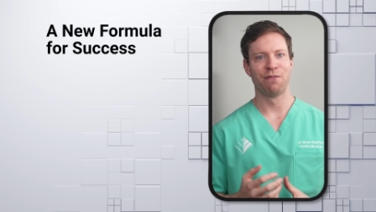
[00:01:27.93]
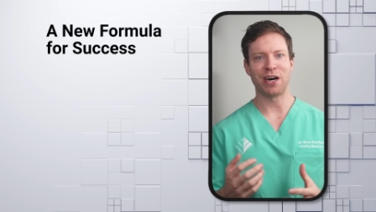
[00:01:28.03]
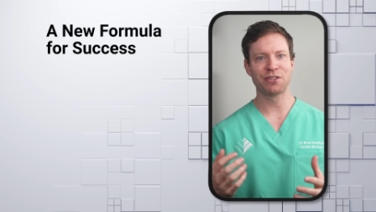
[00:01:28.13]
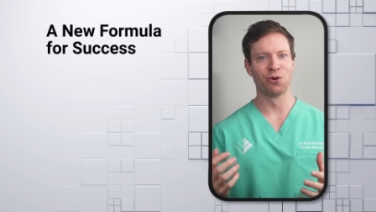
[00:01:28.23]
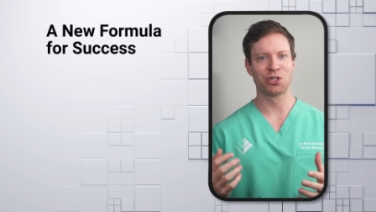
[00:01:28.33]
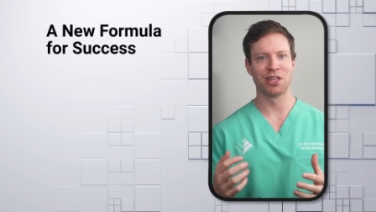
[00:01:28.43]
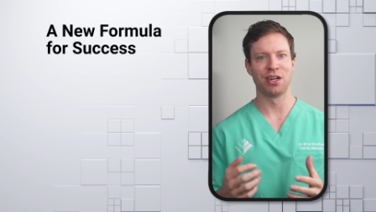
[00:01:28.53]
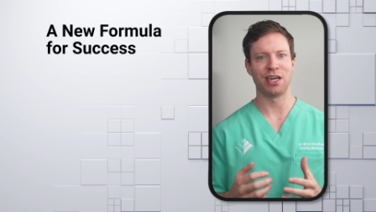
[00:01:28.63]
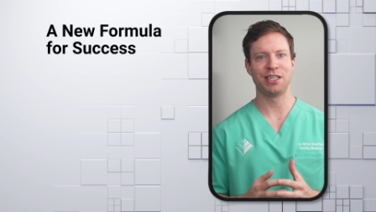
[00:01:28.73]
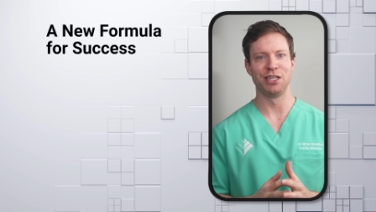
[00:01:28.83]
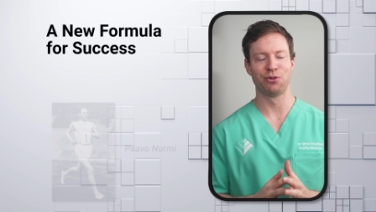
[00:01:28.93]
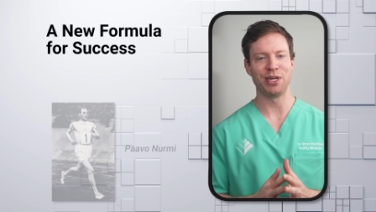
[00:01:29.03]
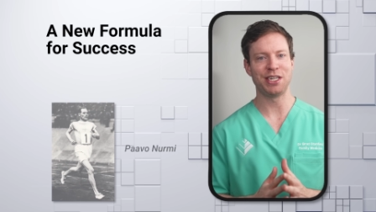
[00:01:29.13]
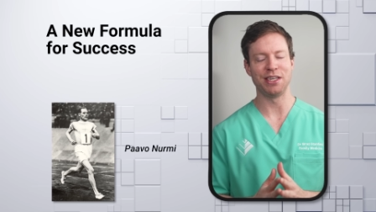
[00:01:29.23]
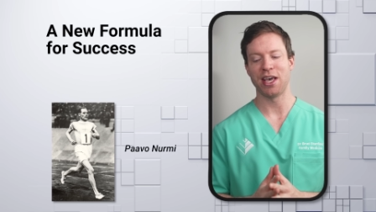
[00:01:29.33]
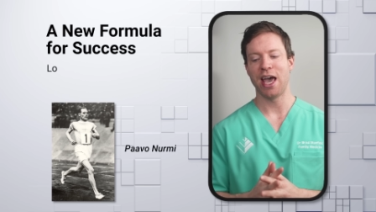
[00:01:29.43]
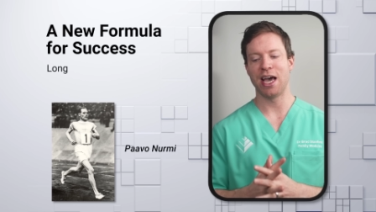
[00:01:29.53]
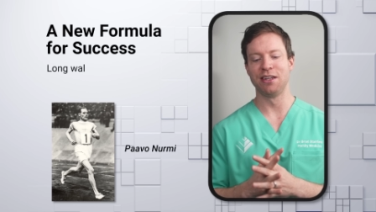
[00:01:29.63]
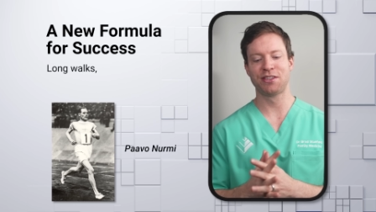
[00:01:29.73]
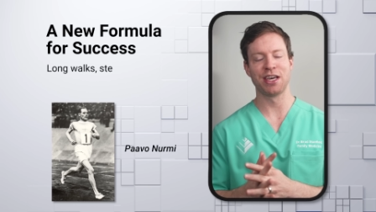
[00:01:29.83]
Fast forward to the 1920s,
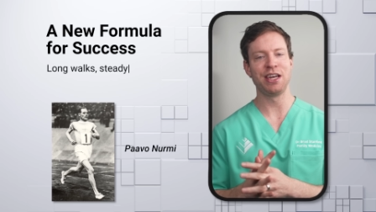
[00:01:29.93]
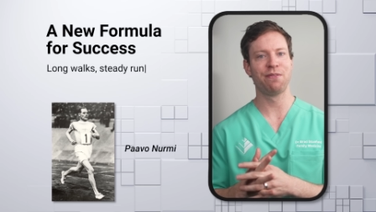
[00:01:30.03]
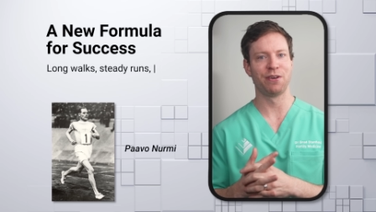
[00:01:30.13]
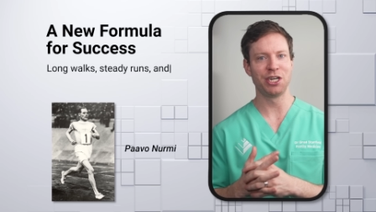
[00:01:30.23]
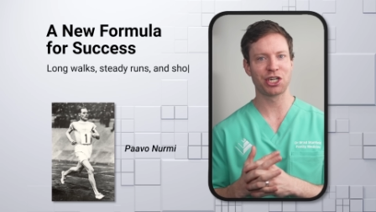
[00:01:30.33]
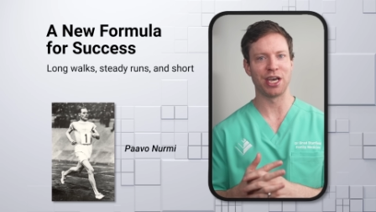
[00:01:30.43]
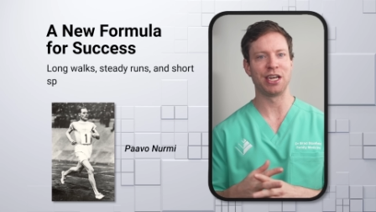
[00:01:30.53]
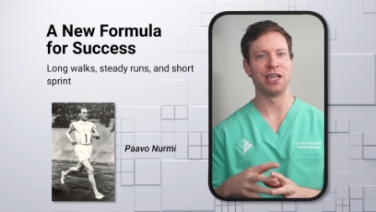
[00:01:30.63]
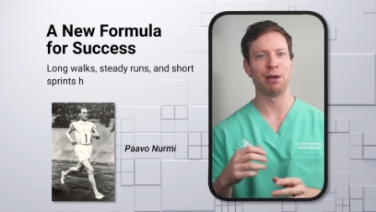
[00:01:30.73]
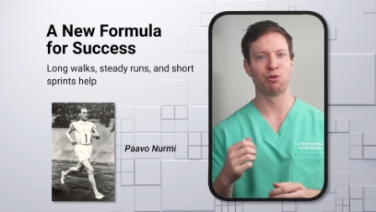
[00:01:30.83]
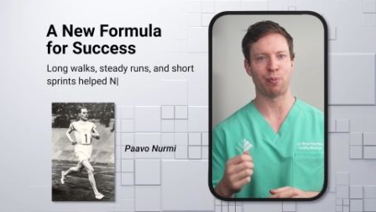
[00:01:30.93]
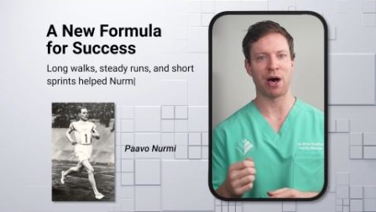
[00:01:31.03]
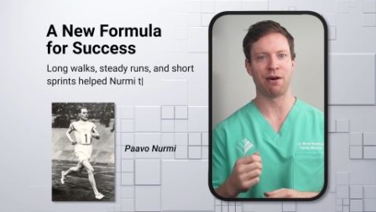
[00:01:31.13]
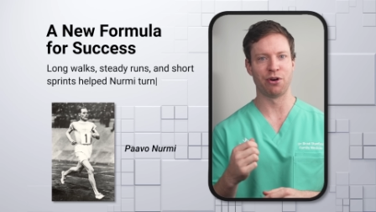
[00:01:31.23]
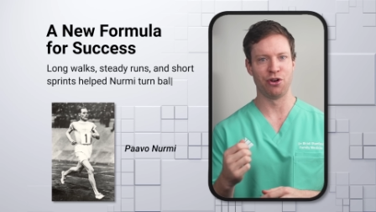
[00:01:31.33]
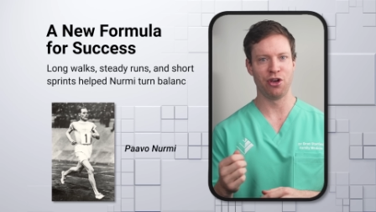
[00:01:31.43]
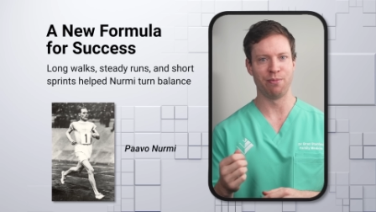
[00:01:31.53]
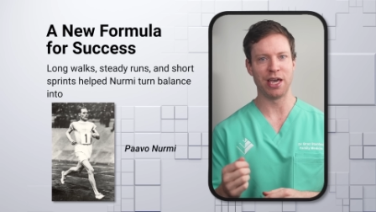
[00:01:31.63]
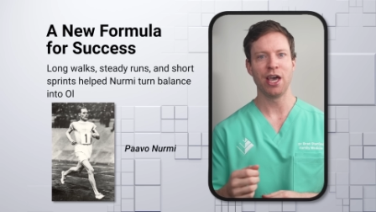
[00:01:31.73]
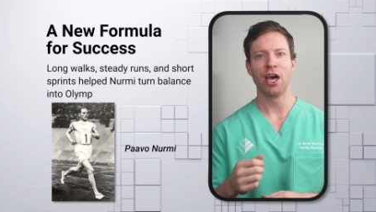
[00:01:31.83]
and a skinny Finnish kid named Paavo
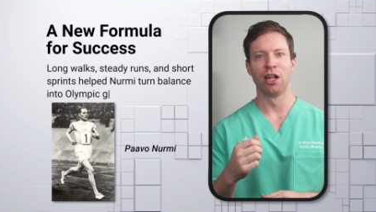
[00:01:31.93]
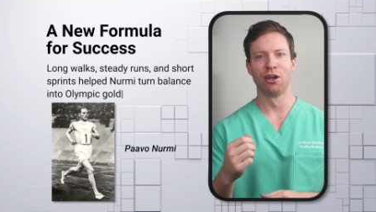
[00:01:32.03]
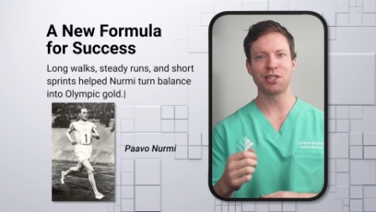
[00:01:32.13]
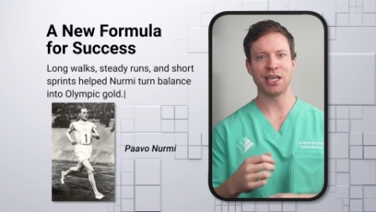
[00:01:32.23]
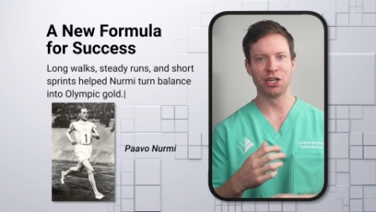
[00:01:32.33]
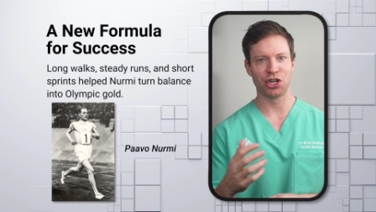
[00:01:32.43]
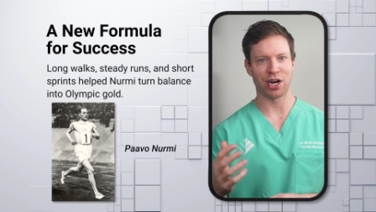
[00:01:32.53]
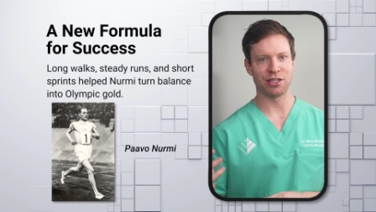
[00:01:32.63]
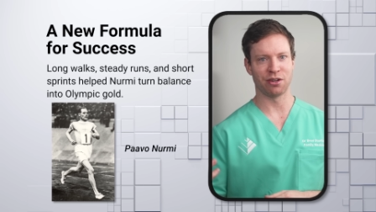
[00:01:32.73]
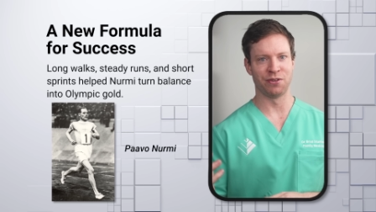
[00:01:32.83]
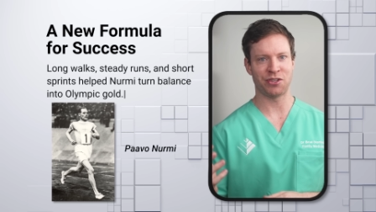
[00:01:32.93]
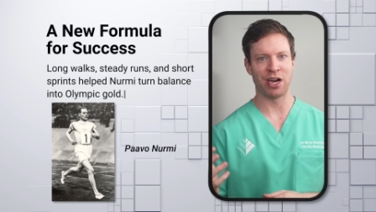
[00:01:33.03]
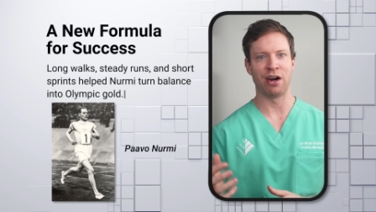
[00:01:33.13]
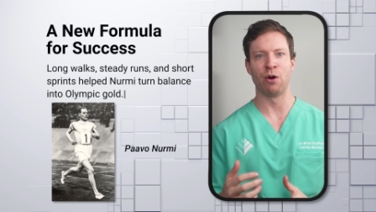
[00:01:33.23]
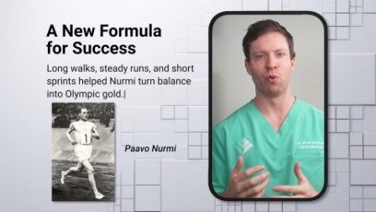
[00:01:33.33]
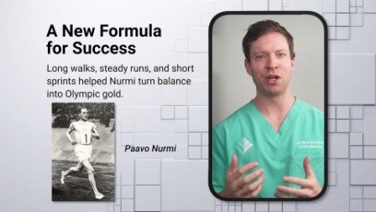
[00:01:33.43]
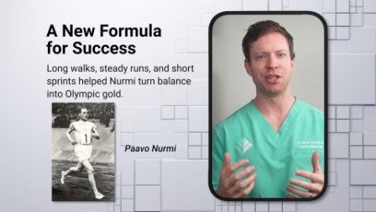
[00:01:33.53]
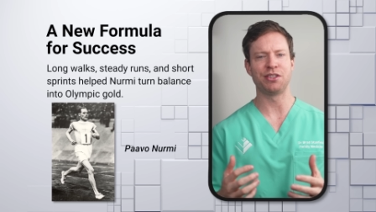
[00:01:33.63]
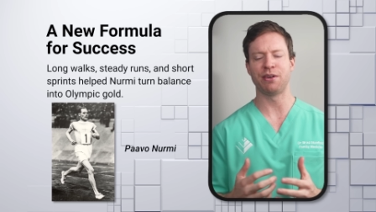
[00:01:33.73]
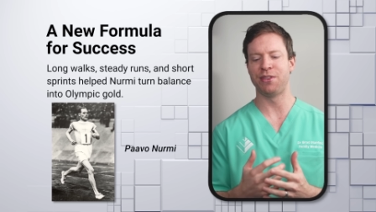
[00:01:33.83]
Nurmi looked at the giants of his era and
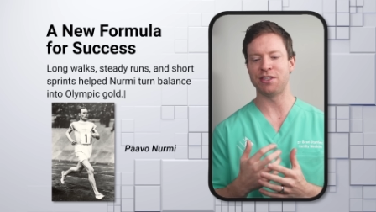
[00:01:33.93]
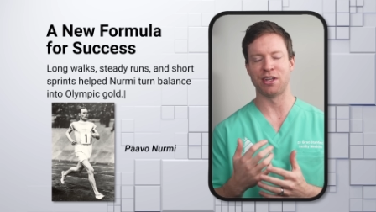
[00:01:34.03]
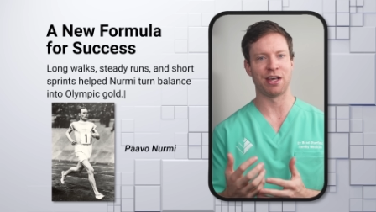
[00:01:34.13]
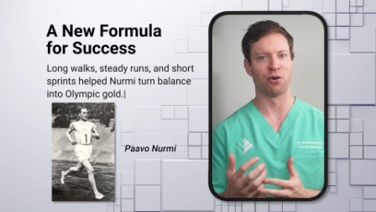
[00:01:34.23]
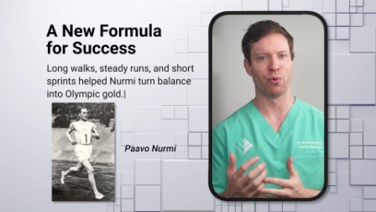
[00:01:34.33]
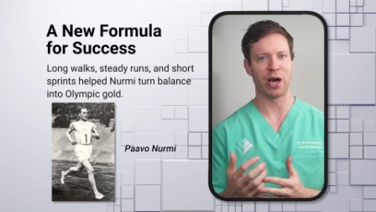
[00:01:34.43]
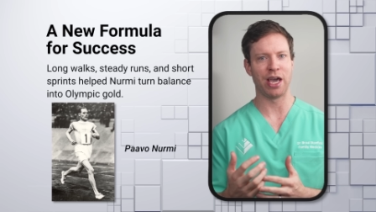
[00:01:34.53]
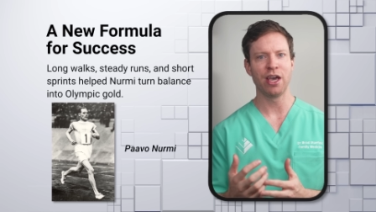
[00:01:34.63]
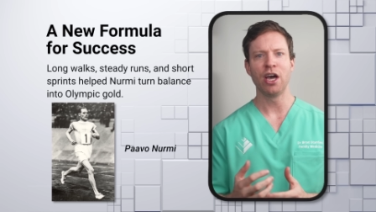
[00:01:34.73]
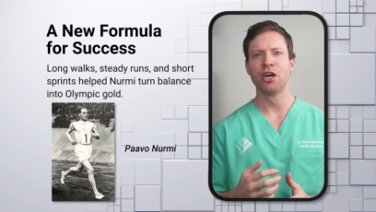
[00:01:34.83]
wonders if there's another way.